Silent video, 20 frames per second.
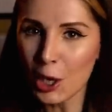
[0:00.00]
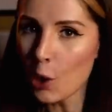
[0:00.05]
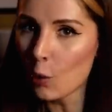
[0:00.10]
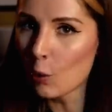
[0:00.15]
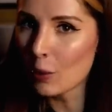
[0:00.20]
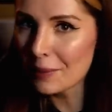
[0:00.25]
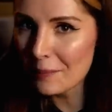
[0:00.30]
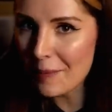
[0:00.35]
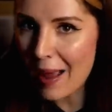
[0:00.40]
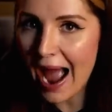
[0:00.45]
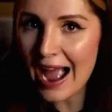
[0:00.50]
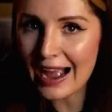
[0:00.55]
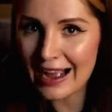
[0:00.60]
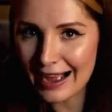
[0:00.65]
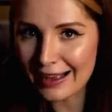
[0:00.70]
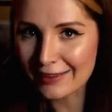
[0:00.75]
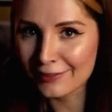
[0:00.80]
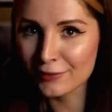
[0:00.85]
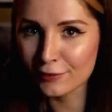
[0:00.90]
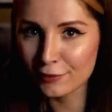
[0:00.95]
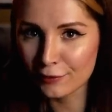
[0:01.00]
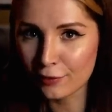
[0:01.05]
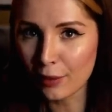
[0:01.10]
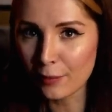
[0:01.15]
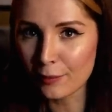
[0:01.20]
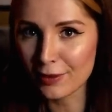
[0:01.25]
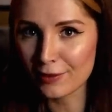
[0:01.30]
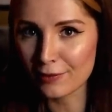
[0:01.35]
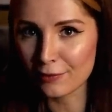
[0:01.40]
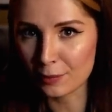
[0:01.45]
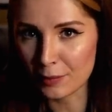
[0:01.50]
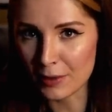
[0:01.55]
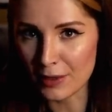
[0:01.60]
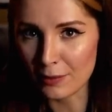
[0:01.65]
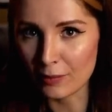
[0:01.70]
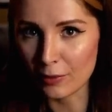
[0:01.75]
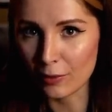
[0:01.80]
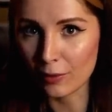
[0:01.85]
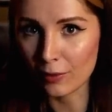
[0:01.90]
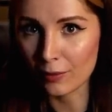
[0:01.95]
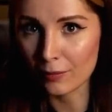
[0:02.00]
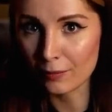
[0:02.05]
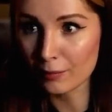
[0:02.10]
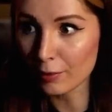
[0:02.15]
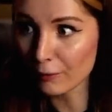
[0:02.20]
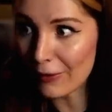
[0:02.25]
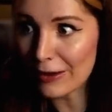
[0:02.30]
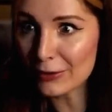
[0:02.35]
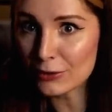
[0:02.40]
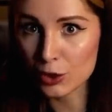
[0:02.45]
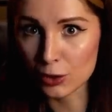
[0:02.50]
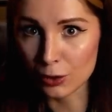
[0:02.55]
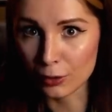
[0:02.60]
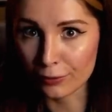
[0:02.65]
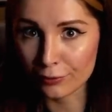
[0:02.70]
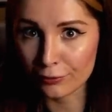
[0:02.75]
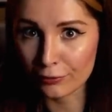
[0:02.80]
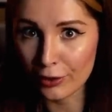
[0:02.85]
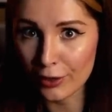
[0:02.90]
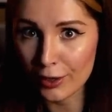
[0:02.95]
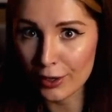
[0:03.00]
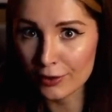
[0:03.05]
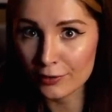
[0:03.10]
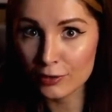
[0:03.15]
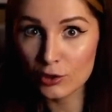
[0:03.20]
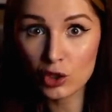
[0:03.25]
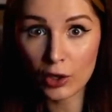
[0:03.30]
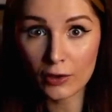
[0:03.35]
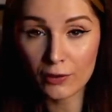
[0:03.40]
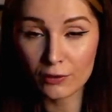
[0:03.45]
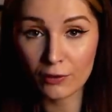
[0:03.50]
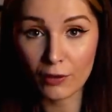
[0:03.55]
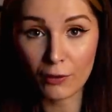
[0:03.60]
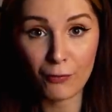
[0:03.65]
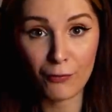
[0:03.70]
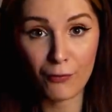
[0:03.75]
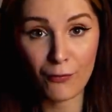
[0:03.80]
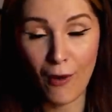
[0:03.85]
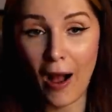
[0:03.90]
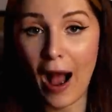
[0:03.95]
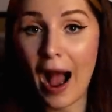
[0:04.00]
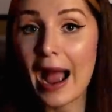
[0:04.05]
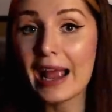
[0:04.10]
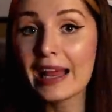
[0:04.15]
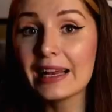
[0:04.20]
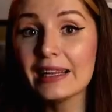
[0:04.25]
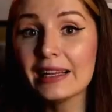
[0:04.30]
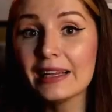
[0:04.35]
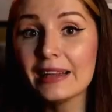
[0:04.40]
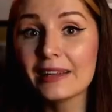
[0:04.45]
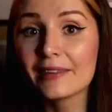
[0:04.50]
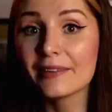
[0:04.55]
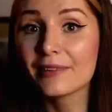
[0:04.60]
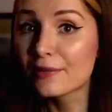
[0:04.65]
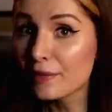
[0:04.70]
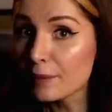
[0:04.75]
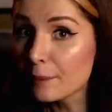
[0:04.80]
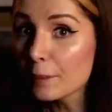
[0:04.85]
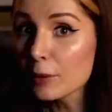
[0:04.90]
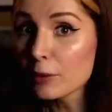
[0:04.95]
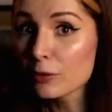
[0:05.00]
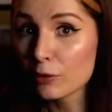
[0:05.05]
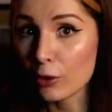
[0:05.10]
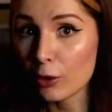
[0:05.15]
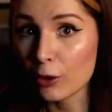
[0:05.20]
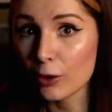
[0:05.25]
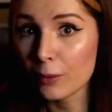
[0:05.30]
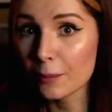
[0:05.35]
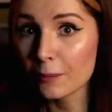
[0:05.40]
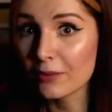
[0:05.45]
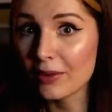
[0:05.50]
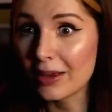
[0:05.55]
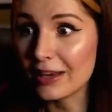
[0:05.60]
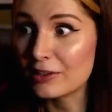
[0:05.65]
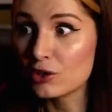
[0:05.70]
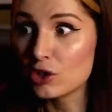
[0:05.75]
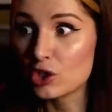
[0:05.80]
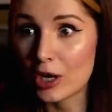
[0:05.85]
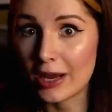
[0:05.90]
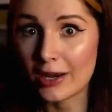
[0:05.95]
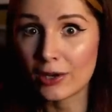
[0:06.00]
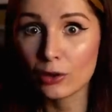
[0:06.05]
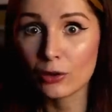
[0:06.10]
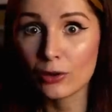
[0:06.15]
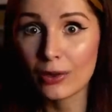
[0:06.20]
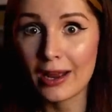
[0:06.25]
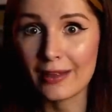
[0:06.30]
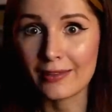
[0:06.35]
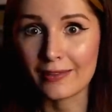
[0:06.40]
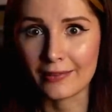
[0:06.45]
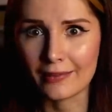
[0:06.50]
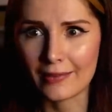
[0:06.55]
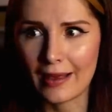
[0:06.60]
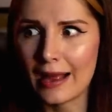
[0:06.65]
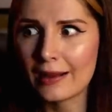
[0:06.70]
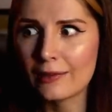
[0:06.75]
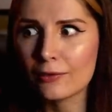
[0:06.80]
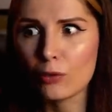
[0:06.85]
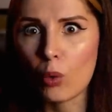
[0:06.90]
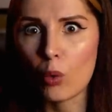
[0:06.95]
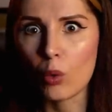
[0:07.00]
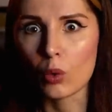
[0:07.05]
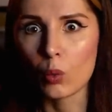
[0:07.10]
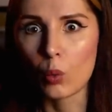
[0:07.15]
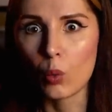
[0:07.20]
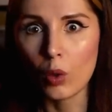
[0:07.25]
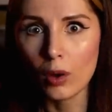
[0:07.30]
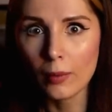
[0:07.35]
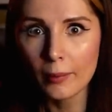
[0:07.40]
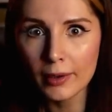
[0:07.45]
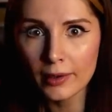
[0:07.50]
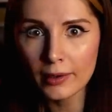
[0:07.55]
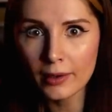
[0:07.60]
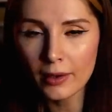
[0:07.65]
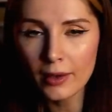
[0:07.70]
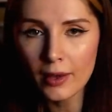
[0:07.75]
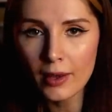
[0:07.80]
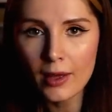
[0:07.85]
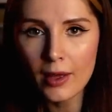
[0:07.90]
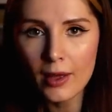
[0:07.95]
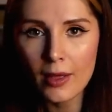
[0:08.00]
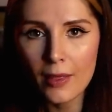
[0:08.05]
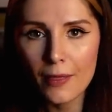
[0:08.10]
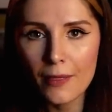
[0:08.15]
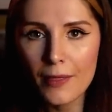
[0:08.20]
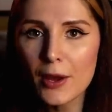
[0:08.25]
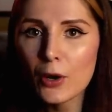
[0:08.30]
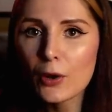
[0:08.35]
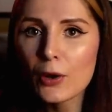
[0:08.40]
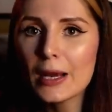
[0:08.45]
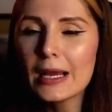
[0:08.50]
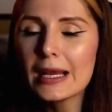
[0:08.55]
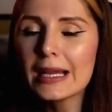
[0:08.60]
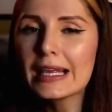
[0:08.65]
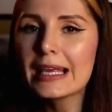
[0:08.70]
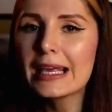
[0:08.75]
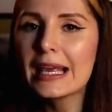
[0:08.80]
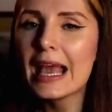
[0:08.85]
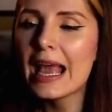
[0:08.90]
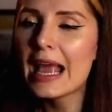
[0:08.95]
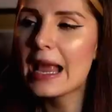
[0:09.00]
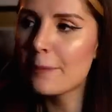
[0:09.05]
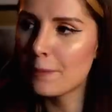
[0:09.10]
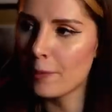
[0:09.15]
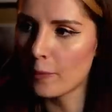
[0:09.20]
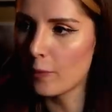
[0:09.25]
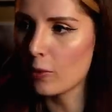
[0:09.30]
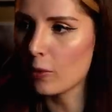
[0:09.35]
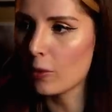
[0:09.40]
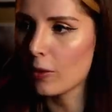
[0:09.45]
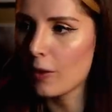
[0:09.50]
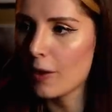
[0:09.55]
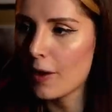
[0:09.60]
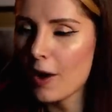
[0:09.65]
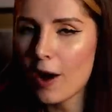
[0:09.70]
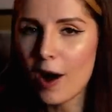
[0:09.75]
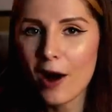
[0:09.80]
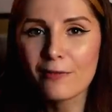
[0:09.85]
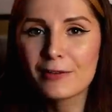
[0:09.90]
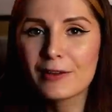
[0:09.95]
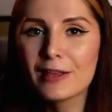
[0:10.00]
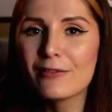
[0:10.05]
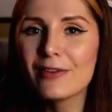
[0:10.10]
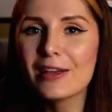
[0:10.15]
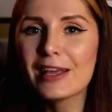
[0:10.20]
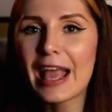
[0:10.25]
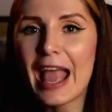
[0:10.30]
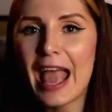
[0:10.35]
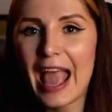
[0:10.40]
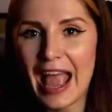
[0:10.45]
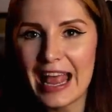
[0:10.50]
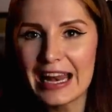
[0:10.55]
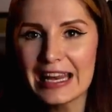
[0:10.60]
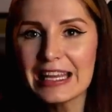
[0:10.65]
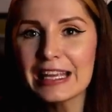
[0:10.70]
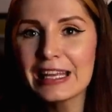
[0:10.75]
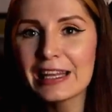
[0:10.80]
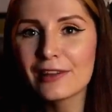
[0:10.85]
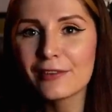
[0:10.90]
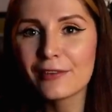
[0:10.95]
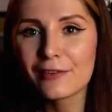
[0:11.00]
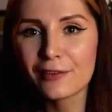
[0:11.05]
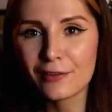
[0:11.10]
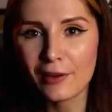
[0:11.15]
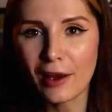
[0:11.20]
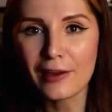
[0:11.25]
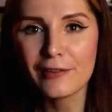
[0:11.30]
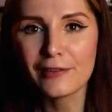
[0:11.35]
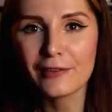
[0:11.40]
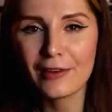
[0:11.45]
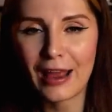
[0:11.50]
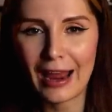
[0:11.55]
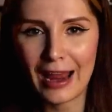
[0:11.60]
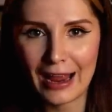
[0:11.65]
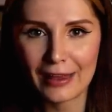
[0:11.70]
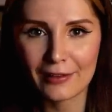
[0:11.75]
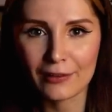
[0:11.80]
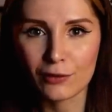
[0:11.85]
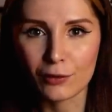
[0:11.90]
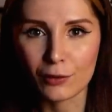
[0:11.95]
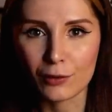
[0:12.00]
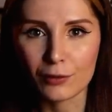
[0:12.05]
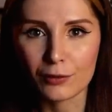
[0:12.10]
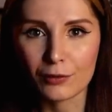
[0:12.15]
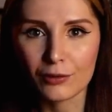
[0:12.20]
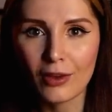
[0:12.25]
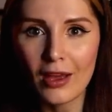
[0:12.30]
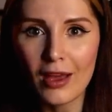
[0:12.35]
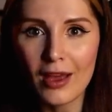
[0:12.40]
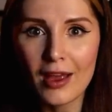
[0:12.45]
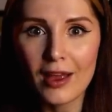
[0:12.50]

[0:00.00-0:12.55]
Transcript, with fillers: When Matt asks some of these people, professionals, to just define simple terms like gender and sex or woman, they are incapable of giving any concise answers.